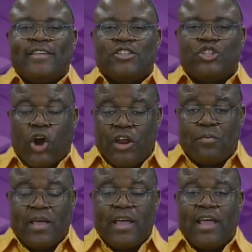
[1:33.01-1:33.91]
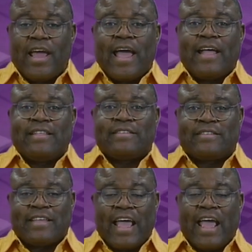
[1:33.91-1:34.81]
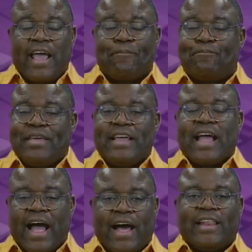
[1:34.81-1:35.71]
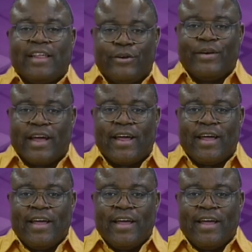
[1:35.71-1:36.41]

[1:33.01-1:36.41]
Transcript: join me and say a big hallelujah.